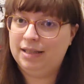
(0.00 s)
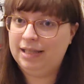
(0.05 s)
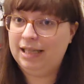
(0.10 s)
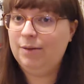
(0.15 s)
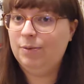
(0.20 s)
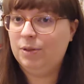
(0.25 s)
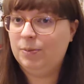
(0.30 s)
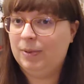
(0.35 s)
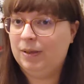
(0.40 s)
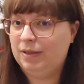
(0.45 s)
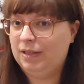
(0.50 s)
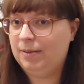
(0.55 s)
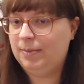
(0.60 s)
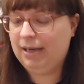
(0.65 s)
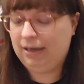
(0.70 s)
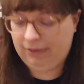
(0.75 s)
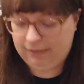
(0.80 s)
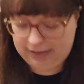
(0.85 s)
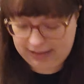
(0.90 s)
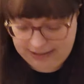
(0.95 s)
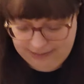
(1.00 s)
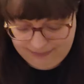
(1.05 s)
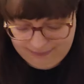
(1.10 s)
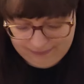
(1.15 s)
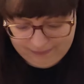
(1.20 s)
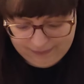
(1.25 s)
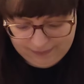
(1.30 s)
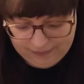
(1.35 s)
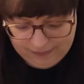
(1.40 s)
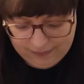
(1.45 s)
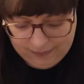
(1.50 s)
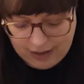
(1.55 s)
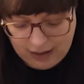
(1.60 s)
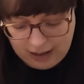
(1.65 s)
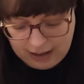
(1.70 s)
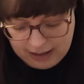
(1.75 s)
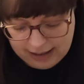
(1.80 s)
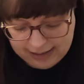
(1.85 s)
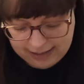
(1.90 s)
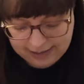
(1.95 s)
sequel's about to come out, right?
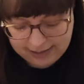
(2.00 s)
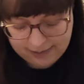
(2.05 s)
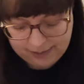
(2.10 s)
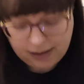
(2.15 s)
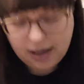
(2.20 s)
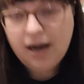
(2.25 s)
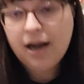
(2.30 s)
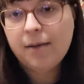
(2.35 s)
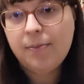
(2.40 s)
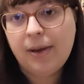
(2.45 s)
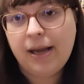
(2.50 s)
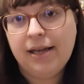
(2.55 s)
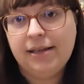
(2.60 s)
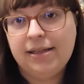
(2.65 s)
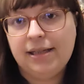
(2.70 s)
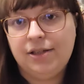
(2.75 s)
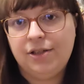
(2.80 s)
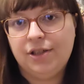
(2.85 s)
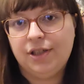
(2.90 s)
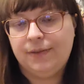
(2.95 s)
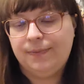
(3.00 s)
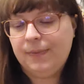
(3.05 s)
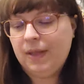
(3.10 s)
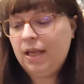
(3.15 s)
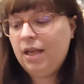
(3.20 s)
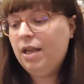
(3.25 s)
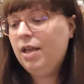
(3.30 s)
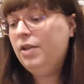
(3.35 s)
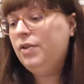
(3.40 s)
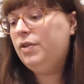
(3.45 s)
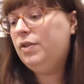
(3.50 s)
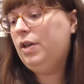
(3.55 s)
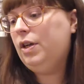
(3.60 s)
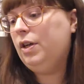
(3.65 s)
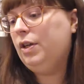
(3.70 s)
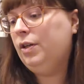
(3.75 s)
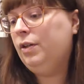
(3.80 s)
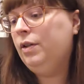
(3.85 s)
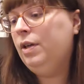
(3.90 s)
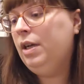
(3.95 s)
I listen, I pay attention.
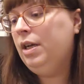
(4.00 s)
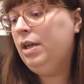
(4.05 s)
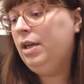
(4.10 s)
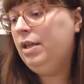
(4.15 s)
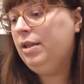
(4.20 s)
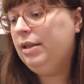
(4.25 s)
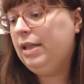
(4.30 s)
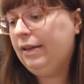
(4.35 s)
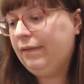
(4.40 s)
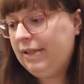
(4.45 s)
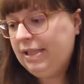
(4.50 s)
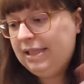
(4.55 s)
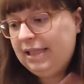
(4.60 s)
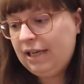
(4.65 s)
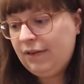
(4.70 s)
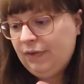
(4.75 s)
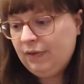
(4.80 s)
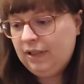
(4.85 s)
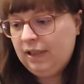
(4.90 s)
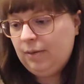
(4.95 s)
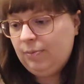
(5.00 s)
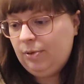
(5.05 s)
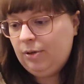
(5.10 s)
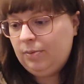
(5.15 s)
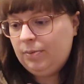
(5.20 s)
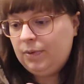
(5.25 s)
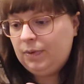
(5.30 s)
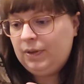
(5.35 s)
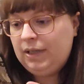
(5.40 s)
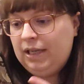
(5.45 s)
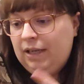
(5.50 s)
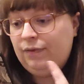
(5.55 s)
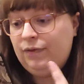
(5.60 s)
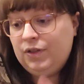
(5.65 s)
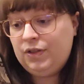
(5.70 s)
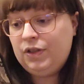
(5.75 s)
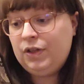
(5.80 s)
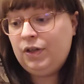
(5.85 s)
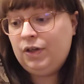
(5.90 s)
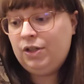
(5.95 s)
So there is definitely a prompt on here for
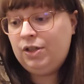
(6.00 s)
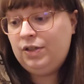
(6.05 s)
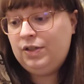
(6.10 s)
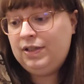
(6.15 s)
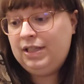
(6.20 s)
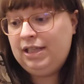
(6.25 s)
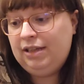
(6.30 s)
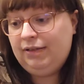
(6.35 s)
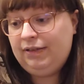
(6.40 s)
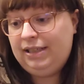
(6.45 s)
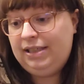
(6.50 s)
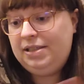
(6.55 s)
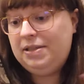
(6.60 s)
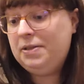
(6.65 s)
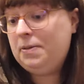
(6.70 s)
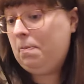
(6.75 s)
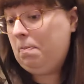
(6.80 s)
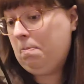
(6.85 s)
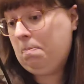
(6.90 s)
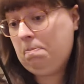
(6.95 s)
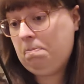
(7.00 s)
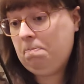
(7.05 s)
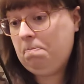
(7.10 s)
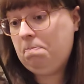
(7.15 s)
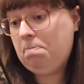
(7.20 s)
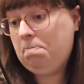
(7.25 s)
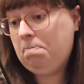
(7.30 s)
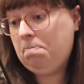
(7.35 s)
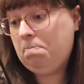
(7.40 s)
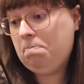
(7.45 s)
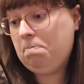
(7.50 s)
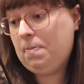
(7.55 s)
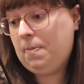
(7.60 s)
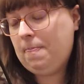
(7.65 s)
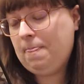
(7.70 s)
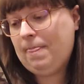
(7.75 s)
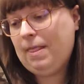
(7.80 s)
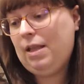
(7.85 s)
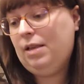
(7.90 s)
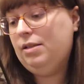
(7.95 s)
start a new series.
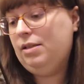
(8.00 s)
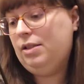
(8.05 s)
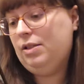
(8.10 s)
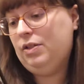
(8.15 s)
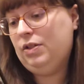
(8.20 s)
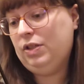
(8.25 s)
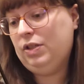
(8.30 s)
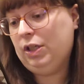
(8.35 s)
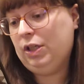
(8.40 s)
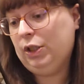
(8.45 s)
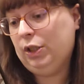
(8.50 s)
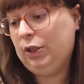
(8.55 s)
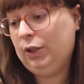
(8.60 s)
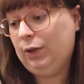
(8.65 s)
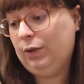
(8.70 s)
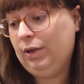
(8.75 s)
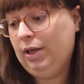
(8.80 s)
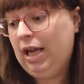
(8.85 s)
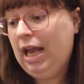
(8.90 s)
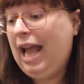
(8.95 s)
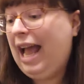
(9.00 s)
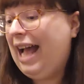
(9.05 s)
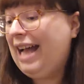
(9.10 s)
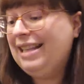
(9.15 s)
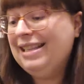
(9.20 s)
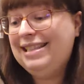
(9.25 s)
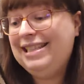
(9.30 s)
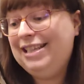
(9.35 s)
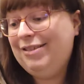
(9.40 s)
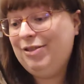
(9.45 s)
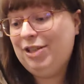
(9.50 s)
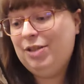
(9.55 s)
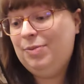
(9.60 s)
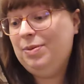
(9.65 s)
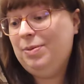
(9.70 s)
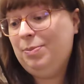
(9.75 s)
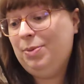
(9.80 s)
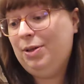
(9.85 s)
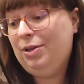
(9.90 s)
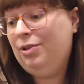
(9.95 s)
So, and series have
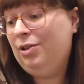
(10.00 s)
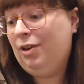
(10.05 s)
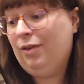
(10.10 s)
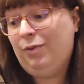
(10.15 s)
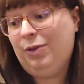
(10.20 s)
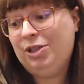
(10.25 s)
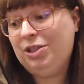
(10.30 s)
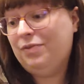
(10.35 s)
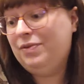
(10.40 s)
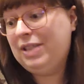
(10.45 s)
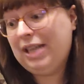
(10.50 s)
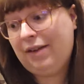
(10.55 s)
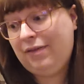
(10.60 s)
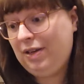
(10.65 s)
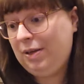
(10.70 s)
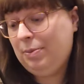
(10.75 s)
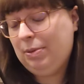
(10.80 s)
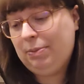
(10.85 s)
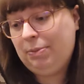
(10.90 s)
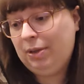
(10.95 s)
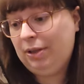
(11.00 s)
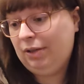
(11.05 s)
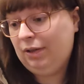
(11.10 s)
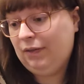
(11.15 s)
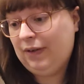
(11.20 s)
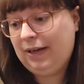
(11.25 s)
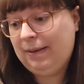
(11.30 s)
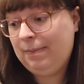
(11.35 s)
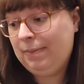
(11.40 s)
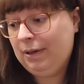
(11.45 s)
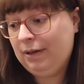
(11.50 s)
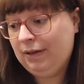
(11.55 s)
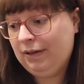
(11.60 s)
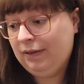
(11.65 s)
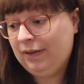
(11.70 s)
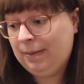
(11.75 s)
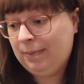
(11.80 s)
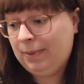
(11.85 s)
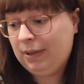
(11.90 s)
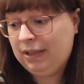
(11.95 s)
been putting off, which I've definitely been putting off Empire of the
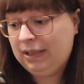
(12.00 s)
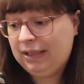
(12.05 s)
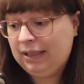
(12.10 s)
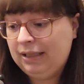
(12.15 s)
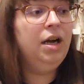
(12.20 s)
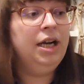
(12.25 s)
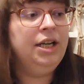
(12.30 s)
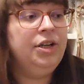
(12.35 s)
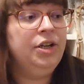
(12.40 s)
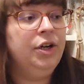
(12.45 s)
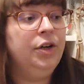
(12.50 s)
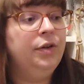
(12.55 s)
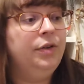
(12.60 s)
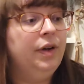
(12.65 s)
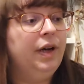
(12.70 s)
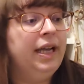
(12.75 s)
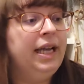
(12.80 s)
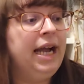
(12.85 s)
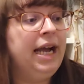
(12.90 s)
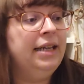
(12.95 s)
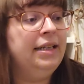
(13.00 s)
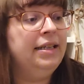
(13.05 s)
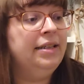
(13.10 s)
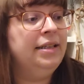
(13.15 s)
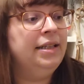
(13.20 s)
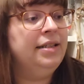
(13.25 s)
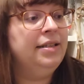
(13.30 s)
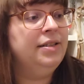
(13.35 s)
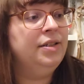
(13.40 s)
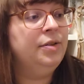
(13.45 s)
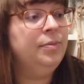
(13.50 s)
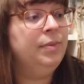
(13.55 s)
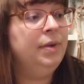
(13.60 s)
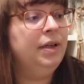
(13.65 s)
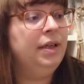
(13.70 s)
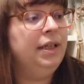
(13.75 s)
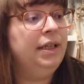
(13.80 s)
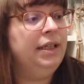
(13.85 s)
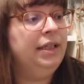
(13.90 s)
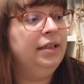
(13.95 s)
Vampire. I know that I added this to
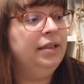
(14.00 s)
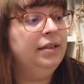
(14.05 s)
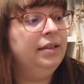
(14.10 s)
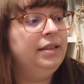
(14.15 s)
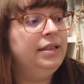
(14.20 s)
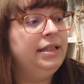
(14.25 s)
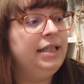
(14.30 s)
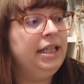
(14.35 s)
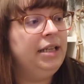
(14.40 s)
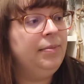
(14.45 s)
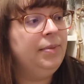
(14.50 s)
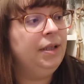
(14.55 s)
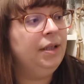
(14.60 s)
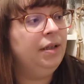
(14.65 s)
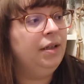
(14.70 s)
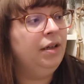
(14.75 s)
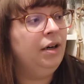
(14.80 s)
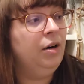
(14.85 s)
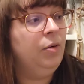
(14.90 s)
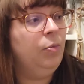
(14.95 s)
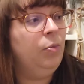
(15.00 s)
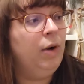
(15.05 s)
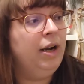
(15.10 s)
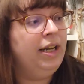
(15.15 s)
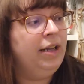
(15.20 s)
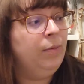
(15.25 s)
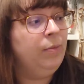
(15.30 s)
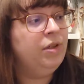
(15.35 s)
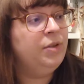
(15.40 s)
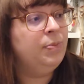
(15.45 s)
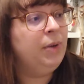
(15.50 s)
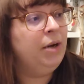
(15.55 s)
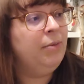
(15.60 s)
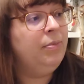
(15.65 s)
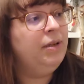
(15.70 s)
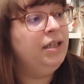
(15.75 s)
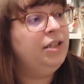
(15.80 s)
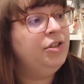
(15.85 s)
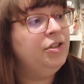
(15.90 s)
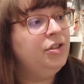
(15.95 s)
my TBR when it was
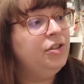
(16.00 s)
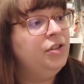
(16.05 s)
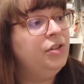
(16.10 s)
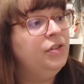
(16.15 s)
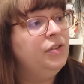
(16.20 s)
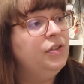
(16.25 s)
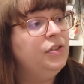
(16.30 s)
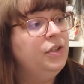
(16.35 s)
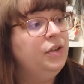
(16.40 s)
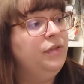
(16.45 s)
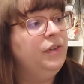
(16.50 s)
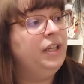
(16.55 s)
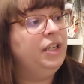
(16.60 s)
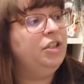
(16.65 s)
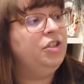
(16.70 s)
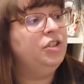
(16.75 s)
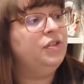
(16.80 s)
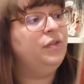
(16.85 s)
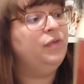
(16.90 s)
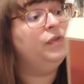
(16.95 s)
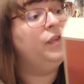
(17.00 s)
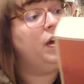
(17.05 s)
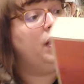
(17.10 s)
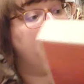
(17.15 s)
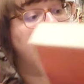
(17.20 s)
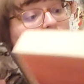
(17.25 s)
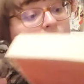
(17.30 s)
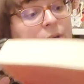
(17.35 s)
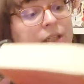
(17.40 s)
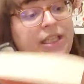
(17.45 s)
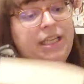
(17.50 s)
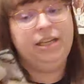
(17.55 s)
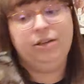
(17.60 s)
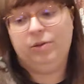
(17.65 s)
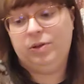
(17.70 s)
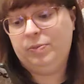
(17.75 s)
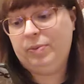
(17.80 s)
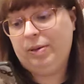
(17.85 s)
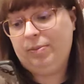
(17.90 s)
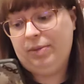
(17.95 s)
published. So if I can just find what year it
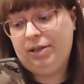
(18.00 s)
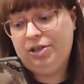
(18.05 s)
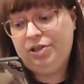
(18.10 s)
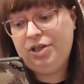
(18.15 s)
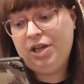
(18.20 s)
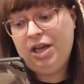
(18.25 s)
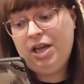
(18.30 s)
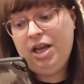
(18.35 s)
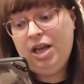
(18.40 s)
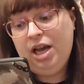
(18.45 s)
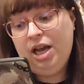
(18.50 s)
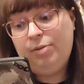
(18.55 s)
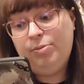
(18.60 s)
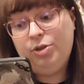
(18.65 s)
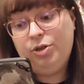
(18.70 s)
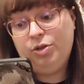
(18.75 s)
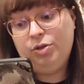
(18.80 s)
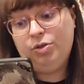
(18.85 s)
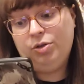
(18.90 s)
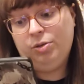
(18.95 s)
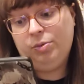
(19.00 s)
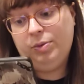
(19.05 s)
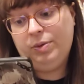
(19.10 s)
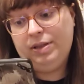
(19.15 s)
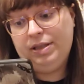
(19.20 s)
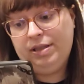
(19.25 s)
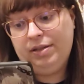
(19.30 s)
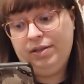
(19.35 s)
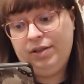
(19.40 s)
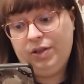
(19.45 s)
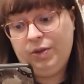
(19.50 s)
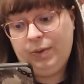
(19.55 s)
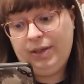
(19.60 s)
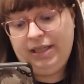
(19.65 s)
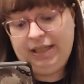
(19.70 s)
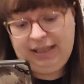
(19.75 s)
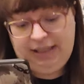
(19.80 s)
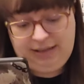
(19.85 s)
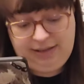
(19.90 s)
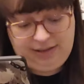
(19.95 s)
was published, I'm sure it was in the
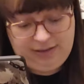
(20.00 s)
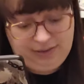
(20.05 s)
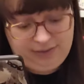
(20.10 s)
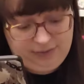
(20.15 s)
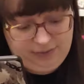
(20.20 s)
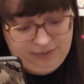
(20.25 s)
20s.